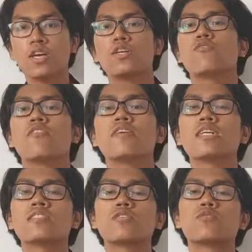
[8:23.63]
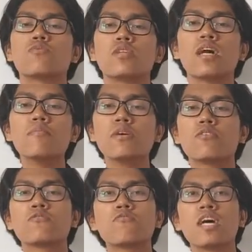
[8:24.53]
you have access to number
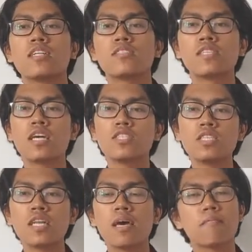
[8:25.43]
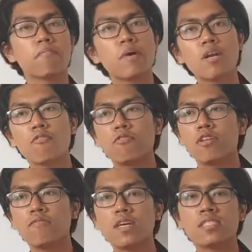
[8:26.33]
of files, section and part of your
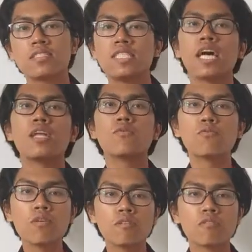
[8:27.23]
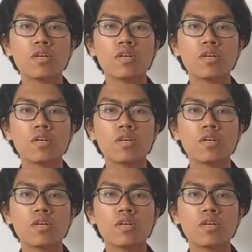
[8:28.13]
device that would